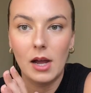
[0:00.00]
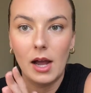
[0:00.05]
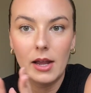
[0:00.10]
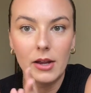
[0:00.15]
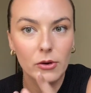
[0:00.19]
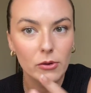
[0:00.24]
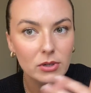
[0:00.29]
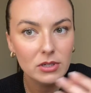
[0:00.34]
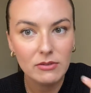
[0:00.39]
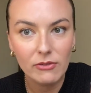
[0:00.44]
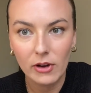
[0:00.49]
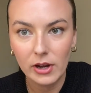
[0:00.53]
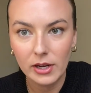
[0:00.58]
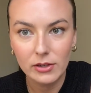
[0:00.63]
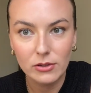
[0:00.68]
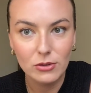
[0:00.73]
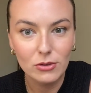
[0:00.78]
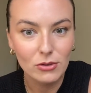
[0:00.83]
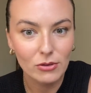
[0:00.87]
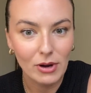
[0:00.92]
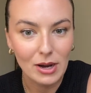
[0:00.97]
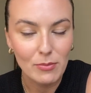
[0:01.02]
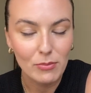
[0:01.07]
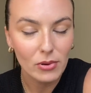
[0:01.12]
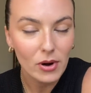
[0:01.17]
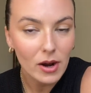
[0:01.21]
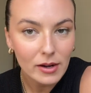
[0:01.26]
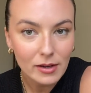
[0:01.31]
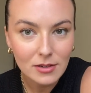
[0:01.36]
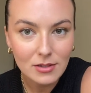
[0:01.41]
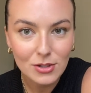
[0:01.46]
I always find new great
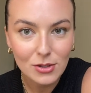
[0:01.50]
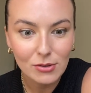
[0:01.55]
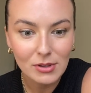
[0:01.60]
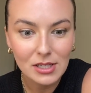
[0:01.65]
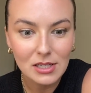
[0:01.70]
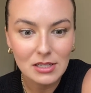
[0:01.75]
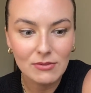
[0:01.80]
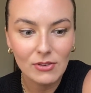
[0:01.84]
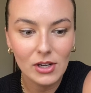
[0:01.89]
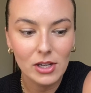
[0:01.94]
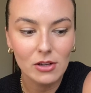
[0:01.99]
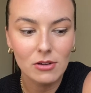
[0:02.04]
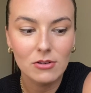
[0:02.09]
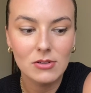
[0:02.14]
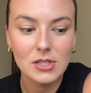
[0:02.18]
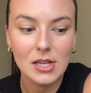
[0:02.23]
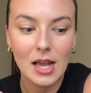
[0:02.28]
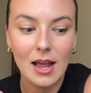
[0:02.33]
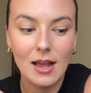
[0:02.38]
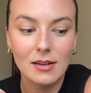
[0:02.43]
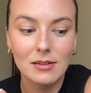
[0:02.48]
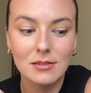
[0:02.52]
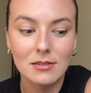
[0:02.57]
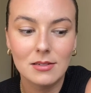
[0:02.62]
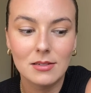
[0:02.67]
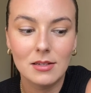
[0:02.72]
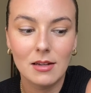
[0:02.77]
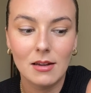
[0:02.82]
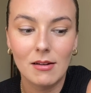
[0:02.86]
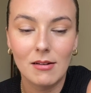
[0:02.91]
products through these videos, and